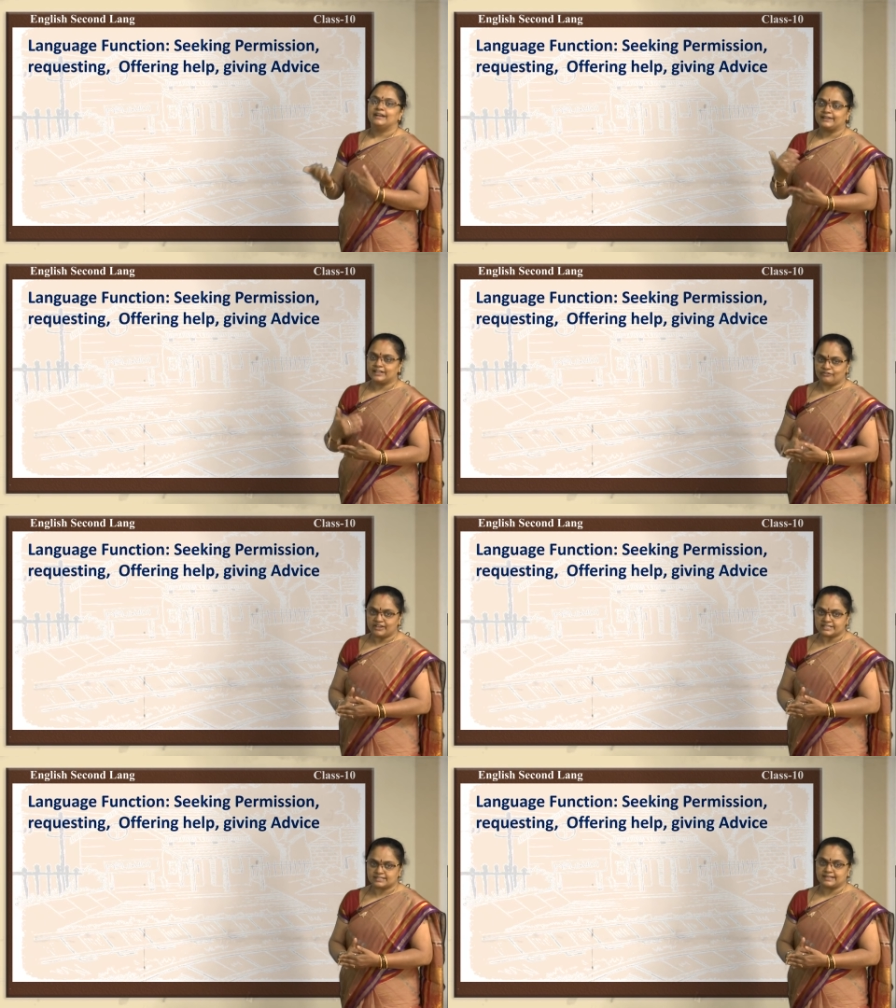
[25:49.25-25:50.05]

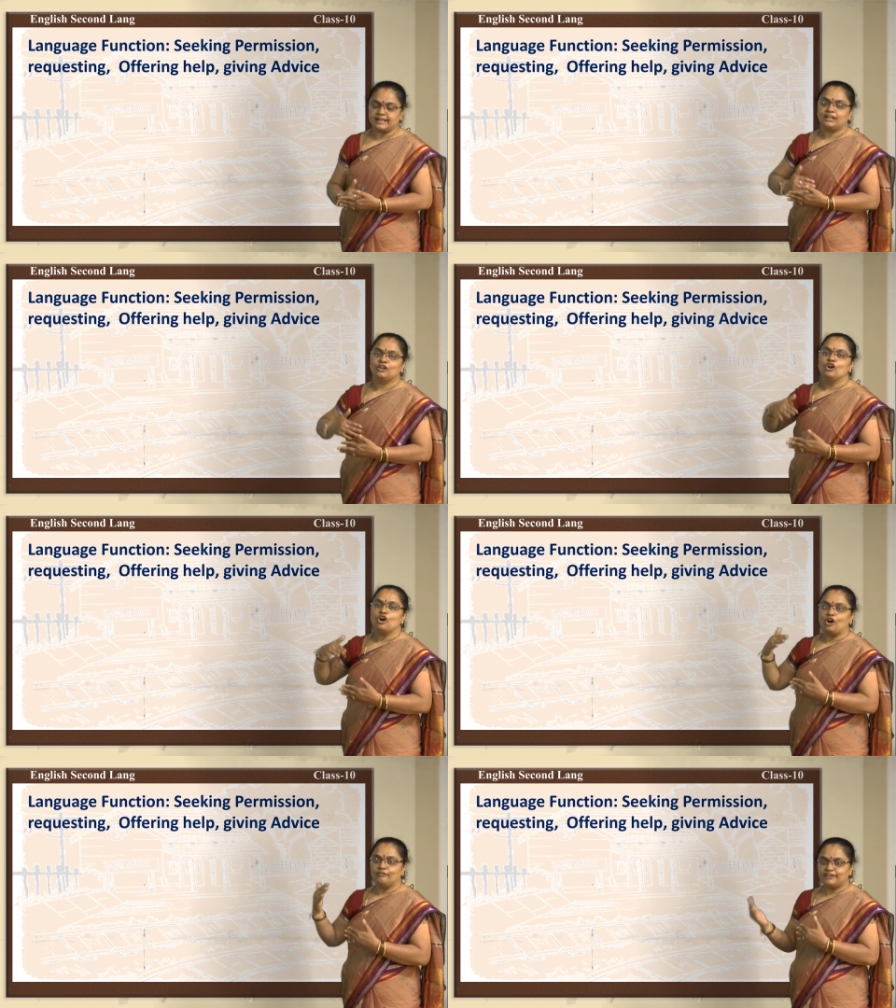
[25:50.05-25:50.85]
requesting,
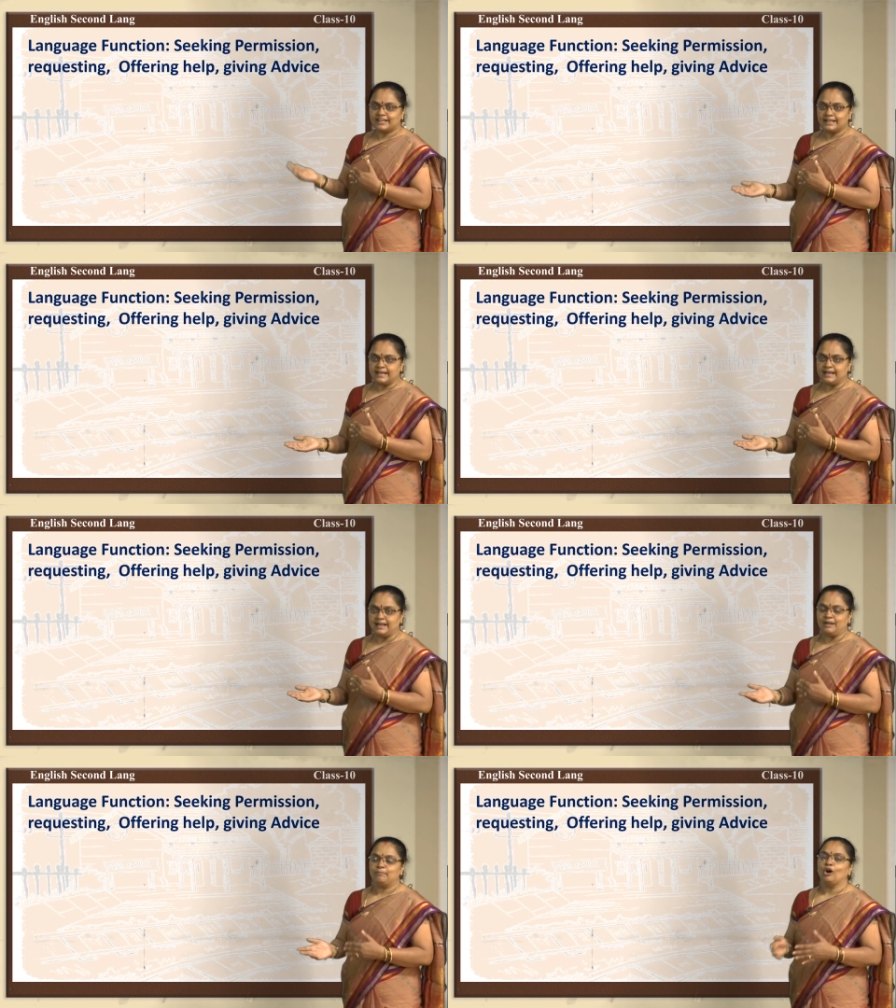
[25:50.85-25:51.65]
offering
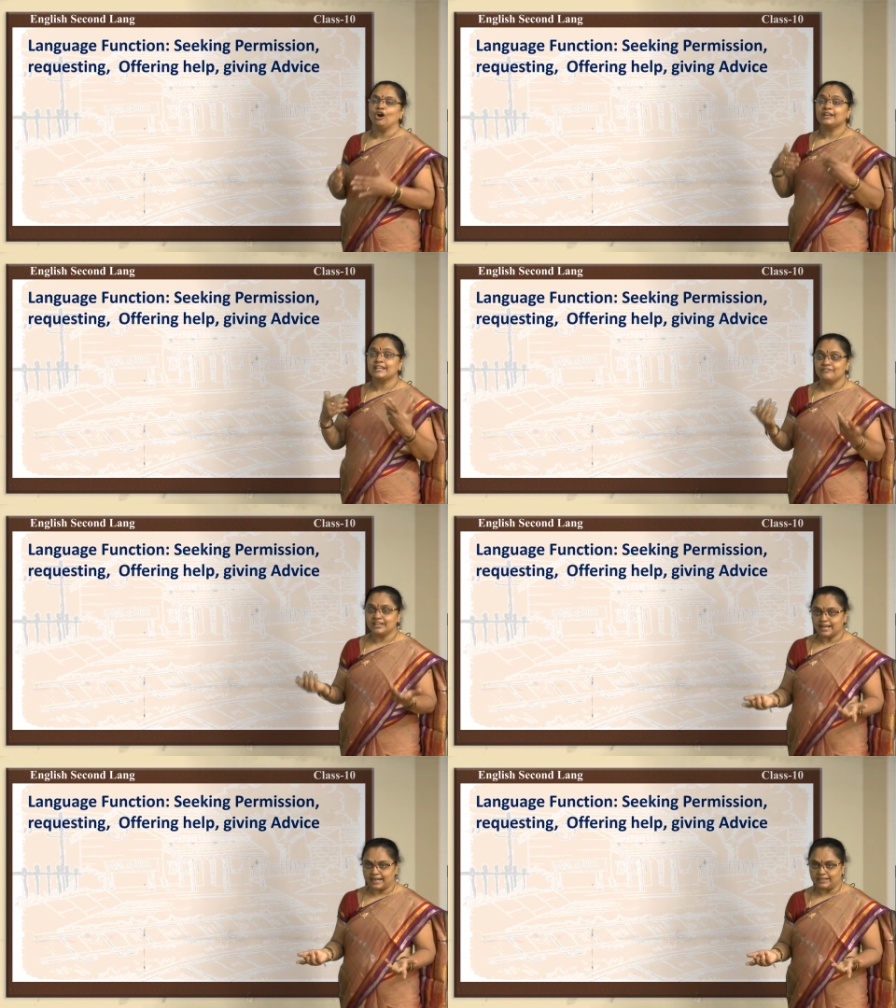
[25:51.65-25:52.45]
help or giving
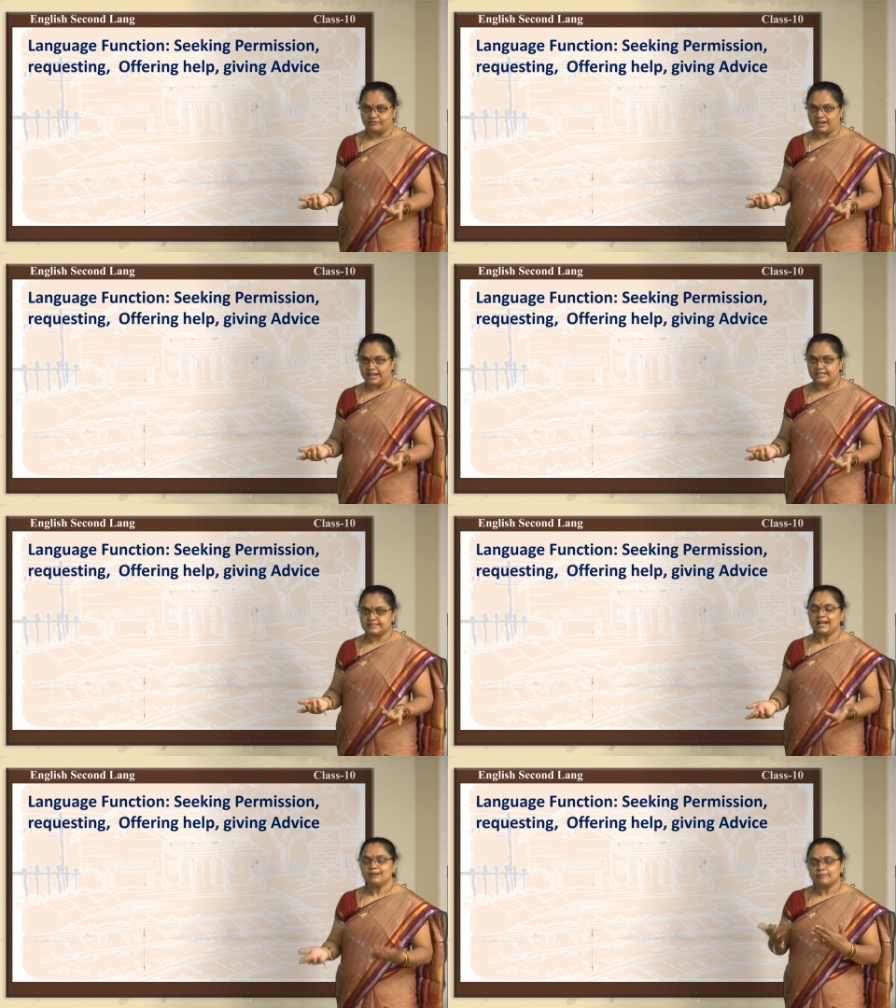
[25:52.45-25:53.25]
advice
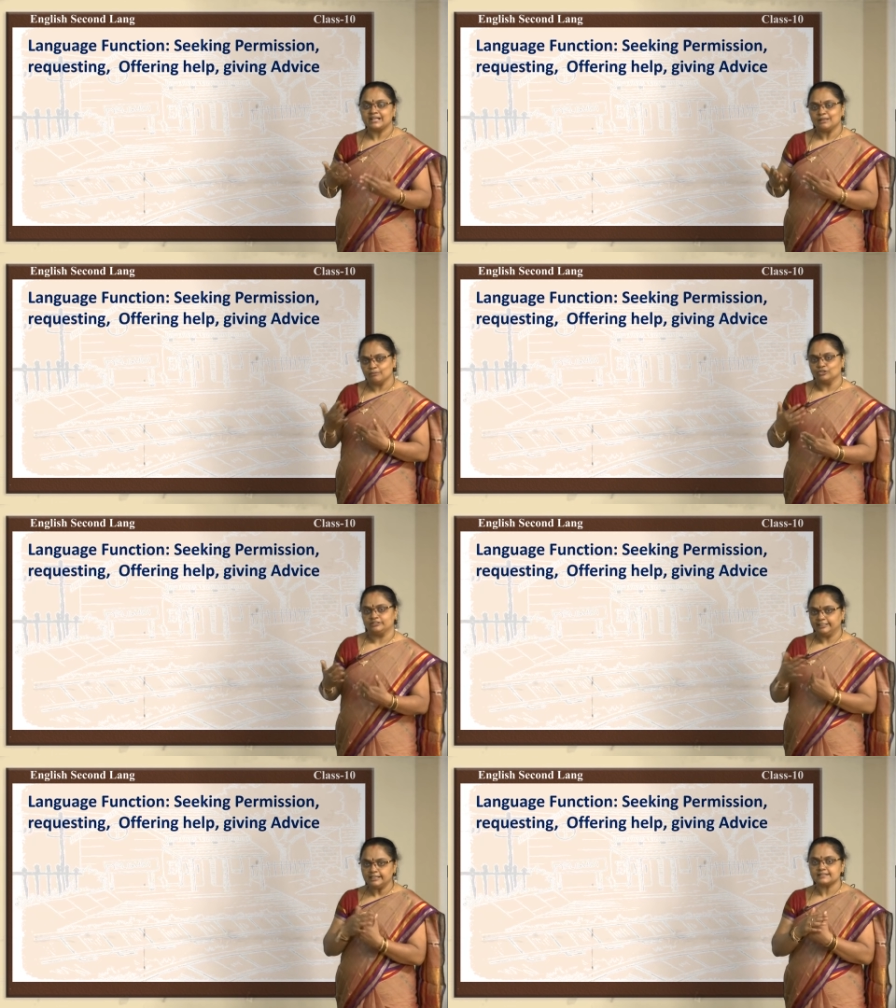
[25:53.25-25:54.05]
and many more
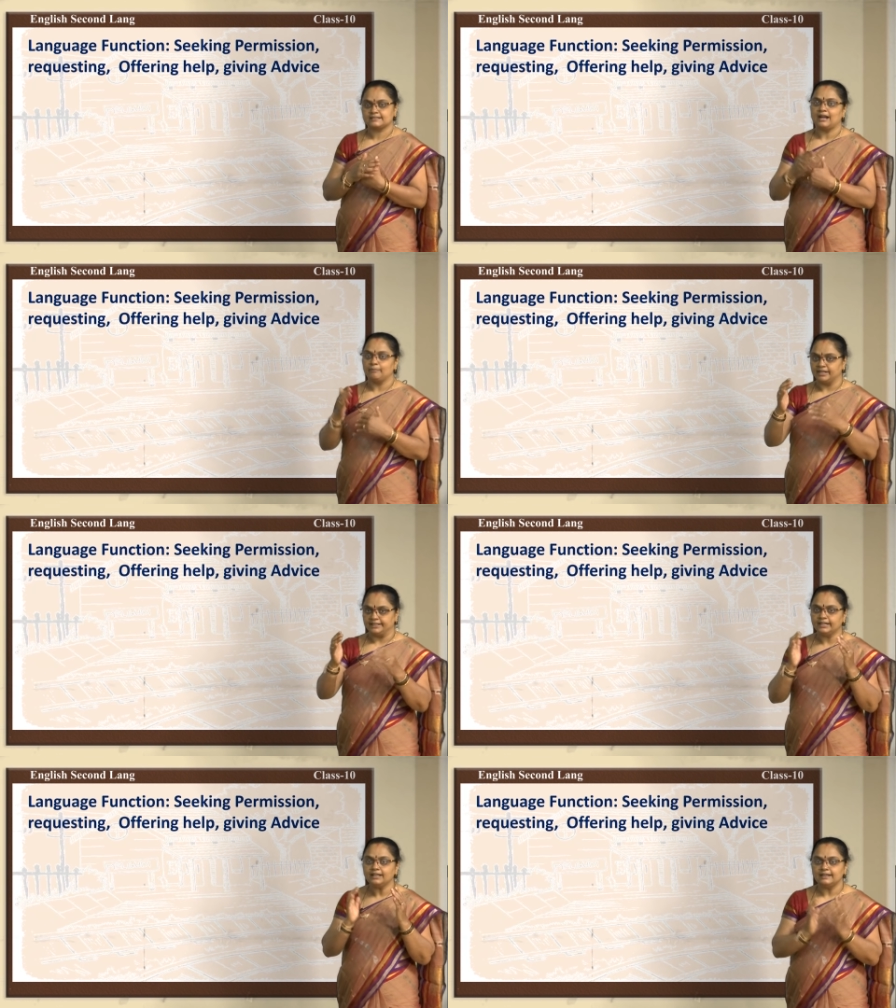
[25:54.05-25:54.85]
things come
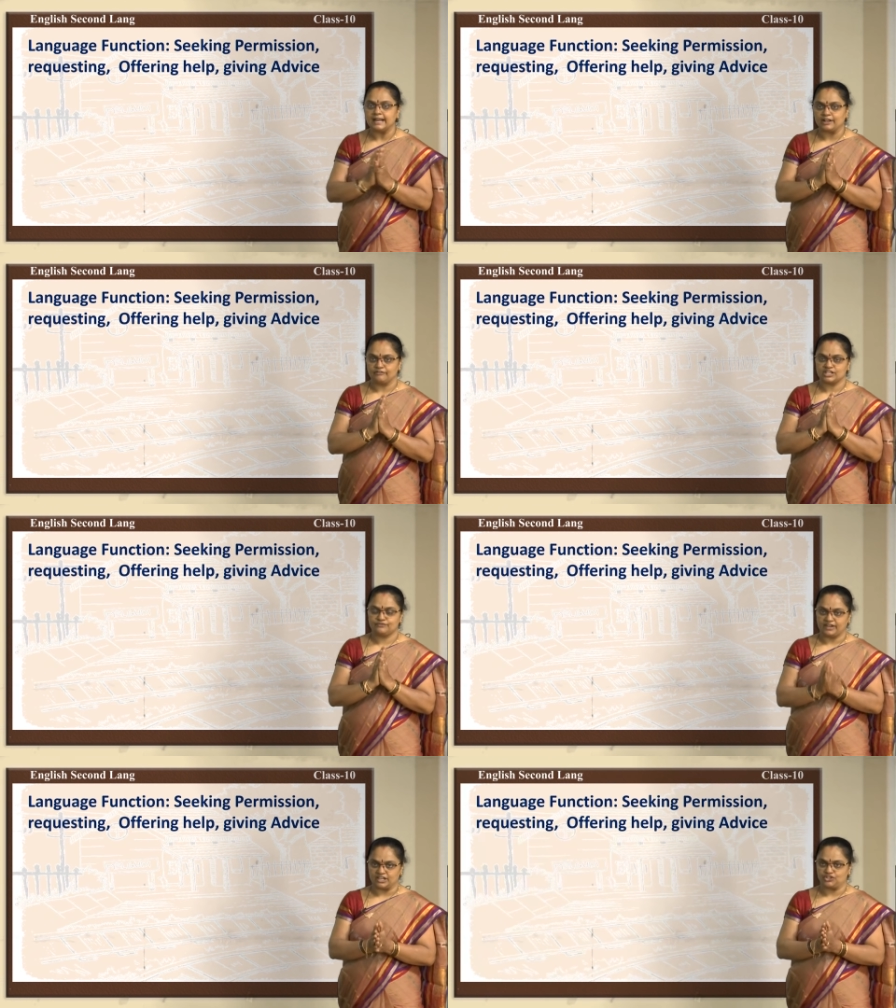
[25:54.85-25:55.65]
under language
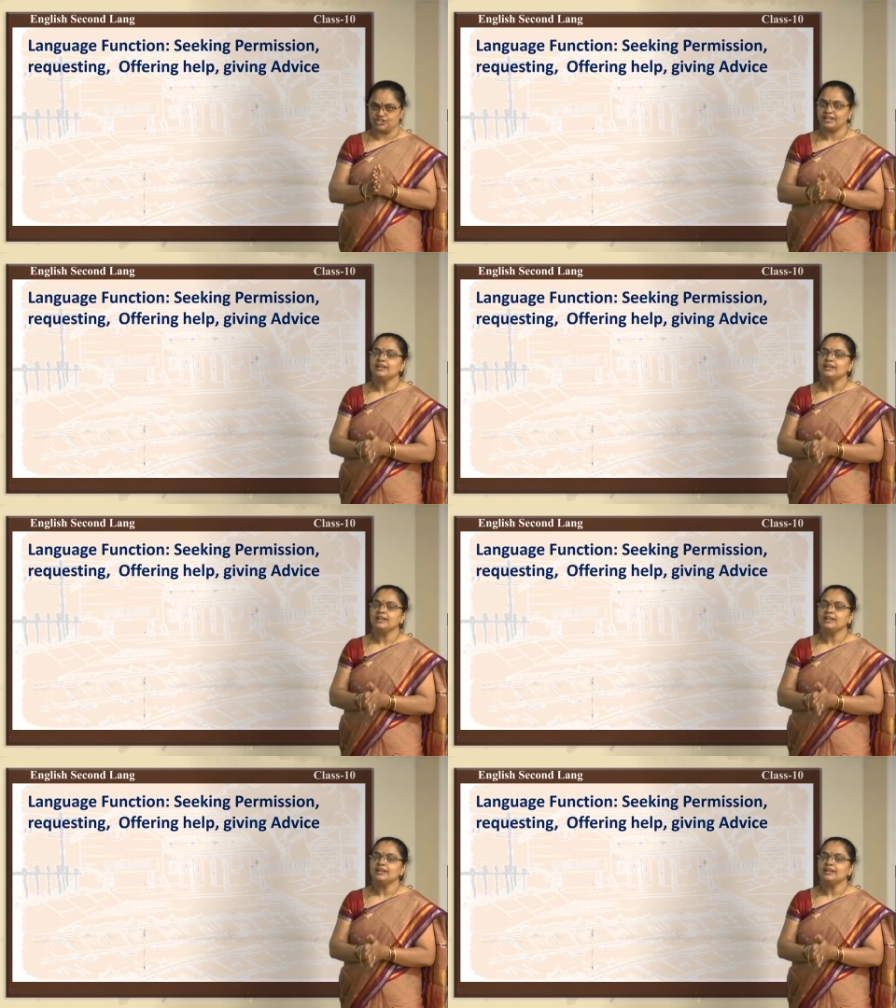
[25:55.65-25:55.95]
function.